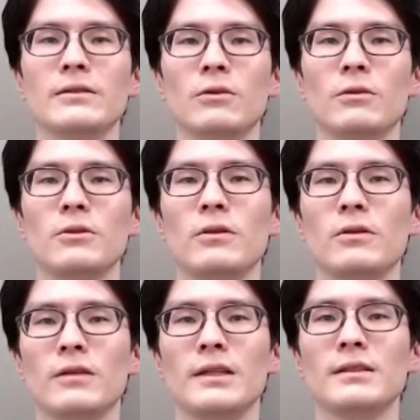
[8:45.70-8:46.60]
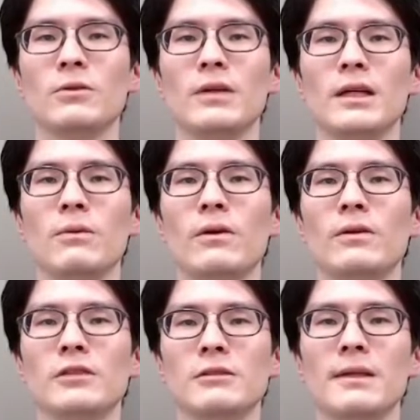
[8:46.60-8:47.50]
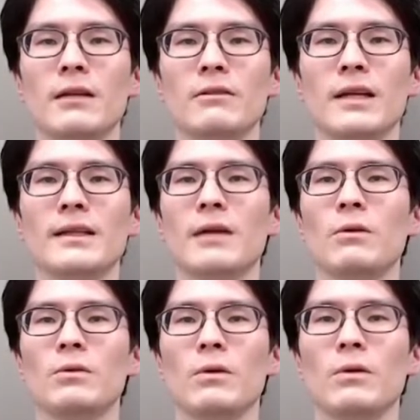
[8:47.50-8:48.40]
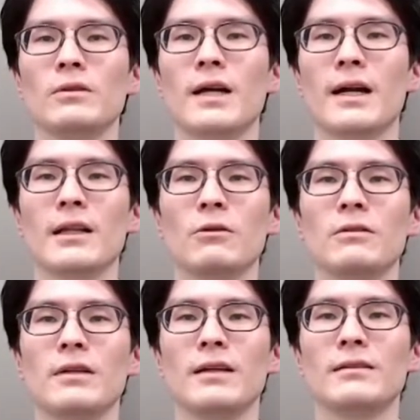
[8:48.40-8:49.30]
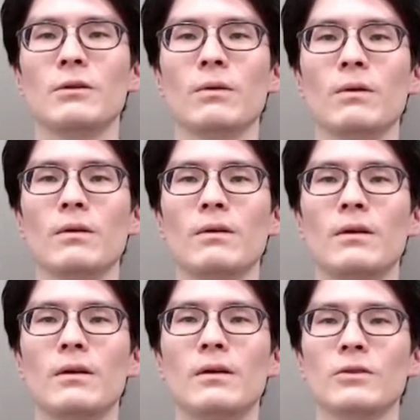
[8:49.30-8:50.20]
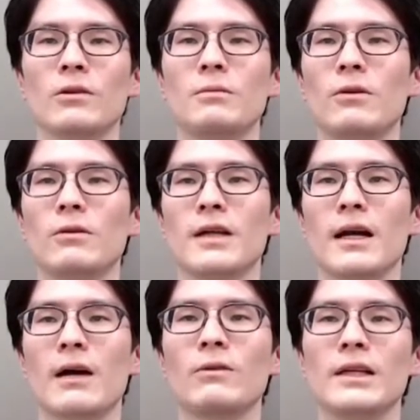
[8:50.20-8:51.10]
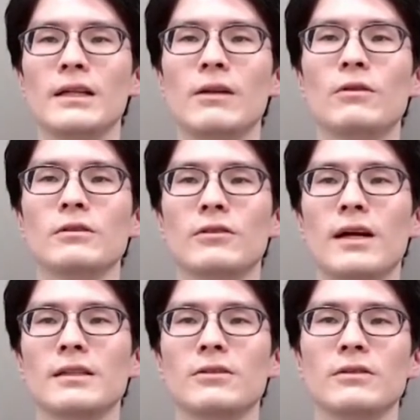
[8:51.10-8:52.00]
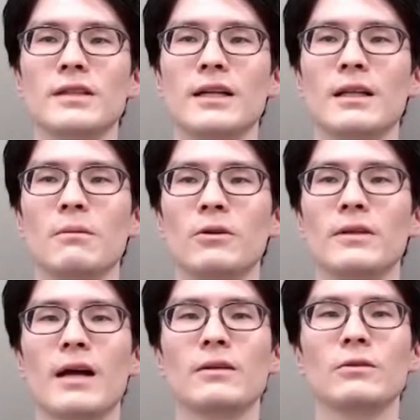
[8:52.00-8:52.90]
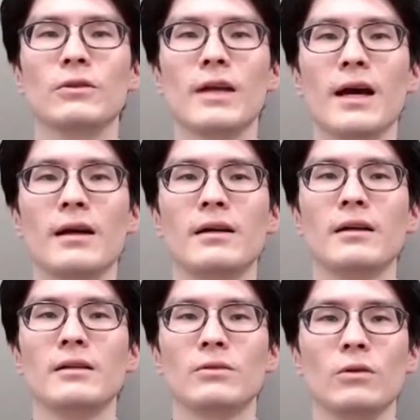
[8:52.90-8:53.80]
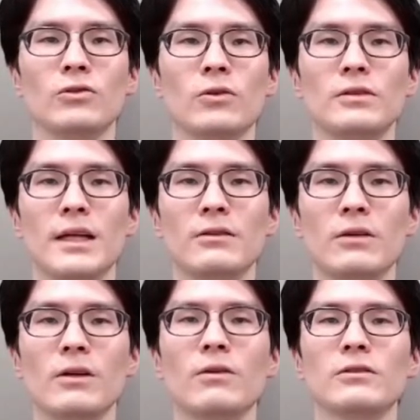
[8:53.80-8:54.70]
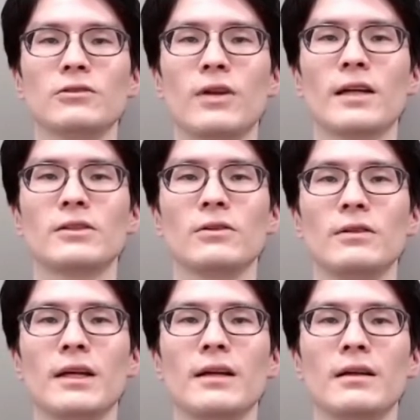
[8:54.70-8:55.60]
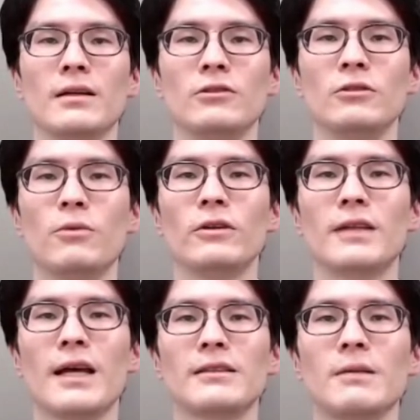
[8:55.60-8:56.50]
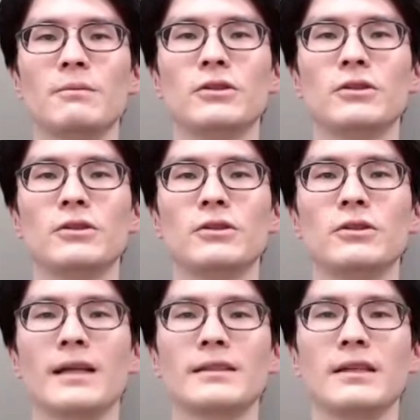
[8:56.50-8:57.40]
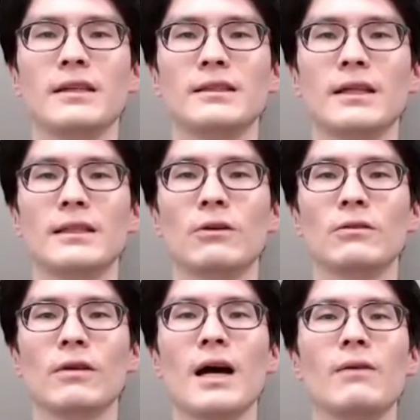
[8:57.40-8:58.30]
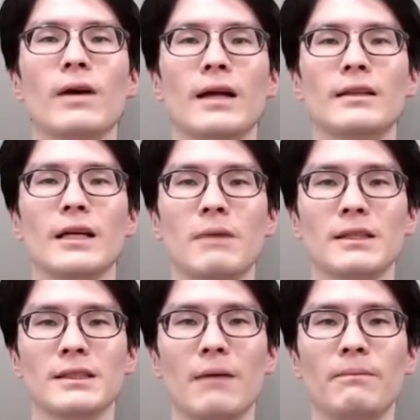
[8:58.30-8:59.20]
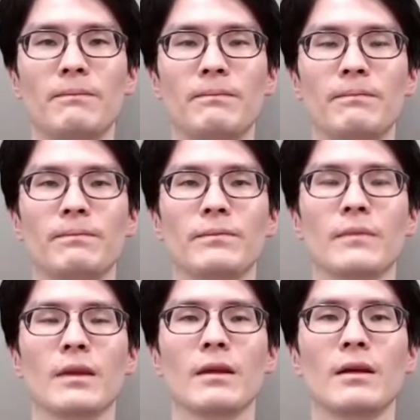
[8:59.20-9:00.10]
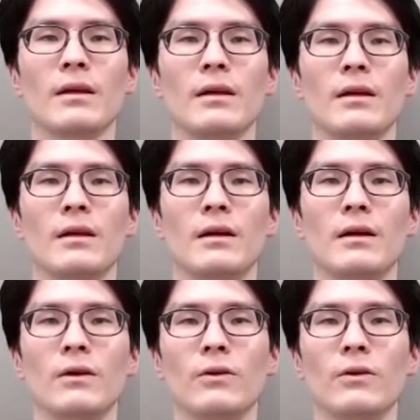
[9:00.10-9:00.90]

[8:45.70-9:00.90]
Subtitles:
I also traced the history of that block through all the data node logs. We found out that the block had been reconstructed in the past and that a null pointer exception or something similar had occurred in the previous reconstruction.